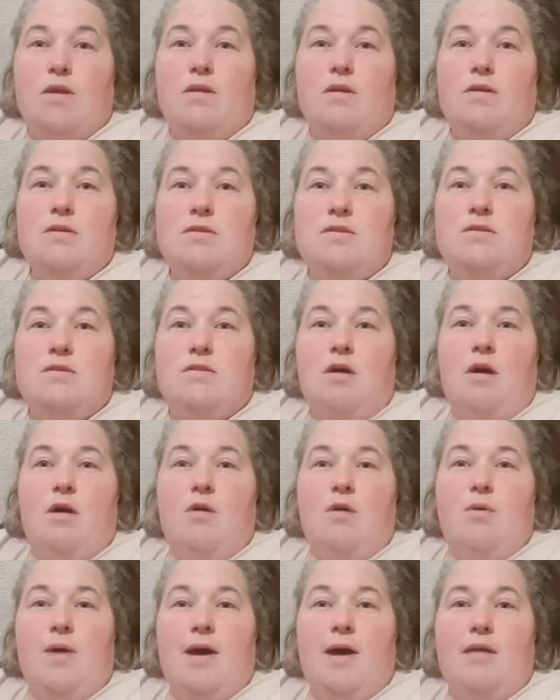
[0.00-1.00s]

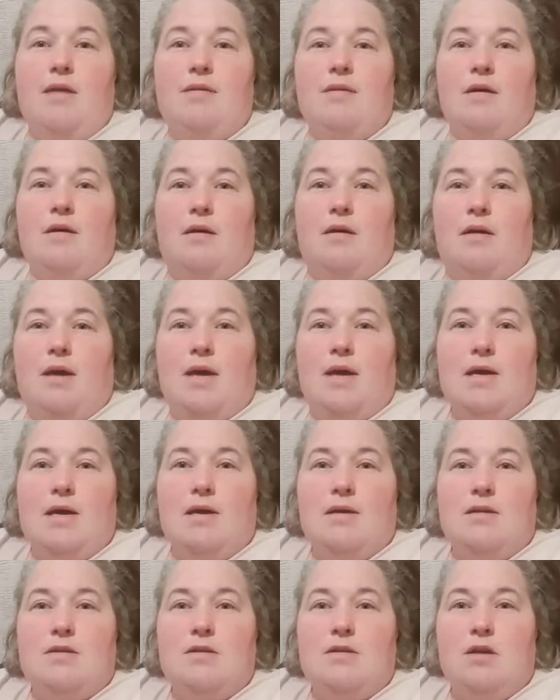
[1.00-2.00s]
So, Heather
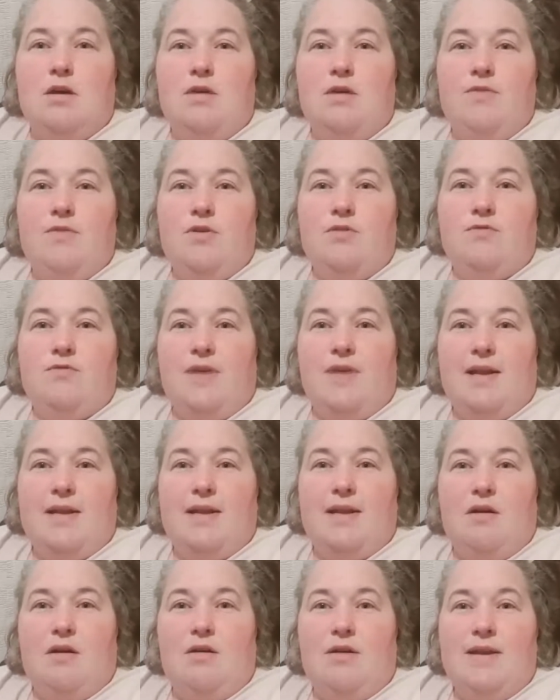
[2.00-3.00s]
and Overlook Valley
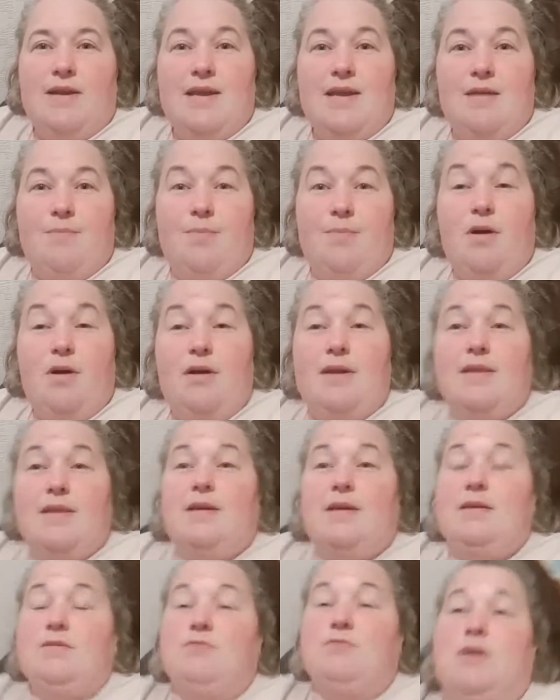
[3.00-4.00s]
are nearby.
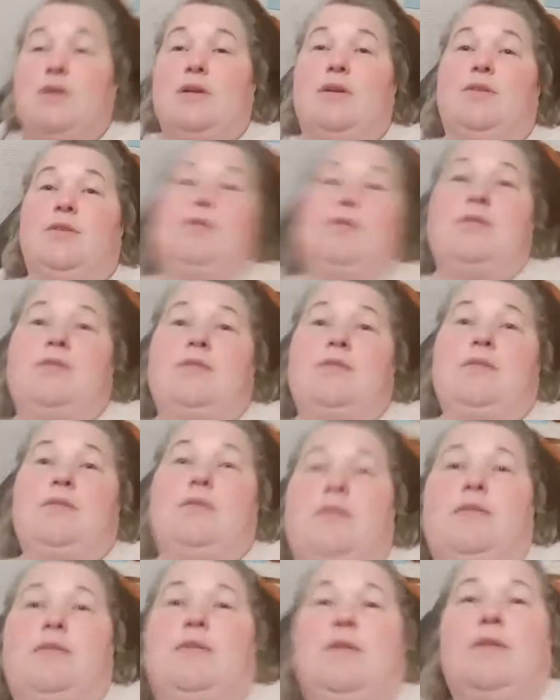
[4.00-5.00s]
That's really good.
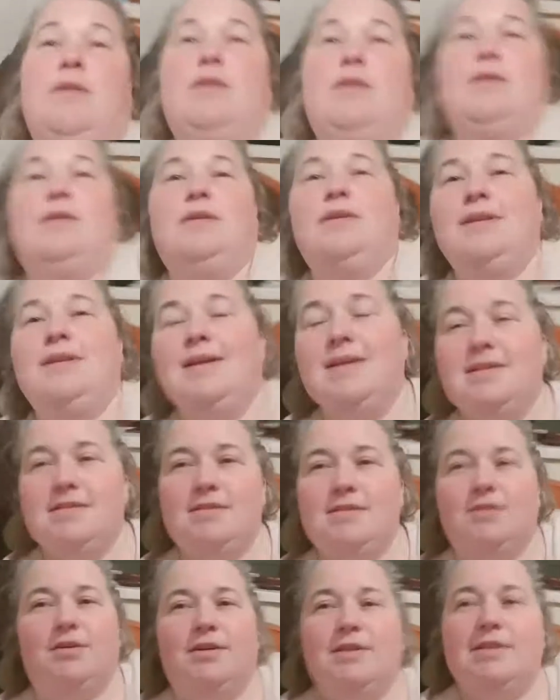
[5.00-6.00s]
That's
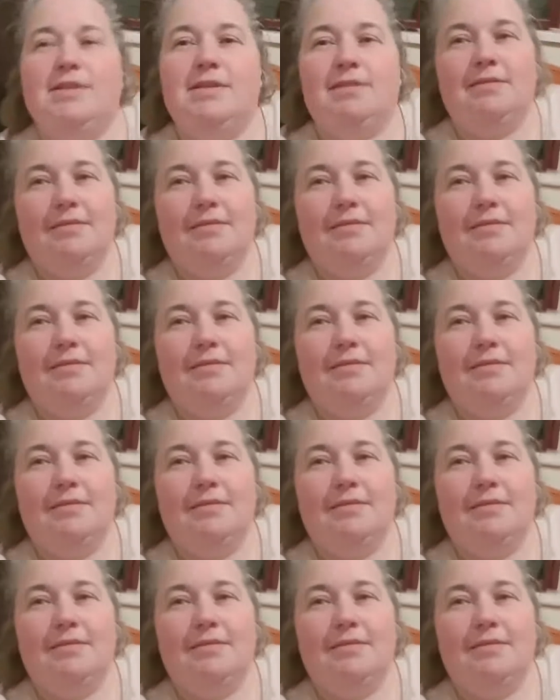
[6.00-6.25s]
nice.